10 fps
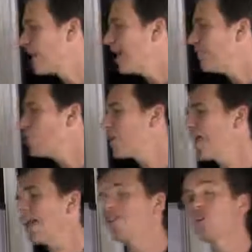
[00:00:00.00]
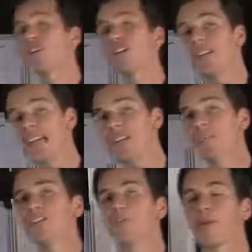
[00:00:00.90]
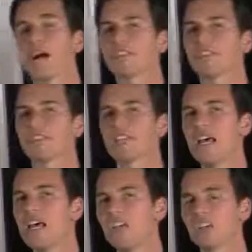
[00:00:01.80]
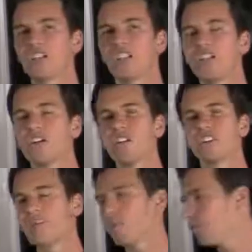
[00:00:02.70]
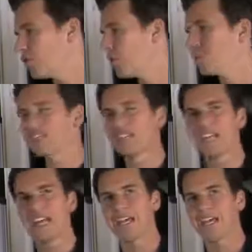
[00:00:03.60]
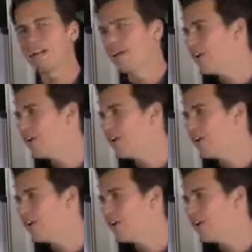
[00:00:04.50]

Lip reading: If you can't have a good name in your process that's clear and simple, nobody's going to get it.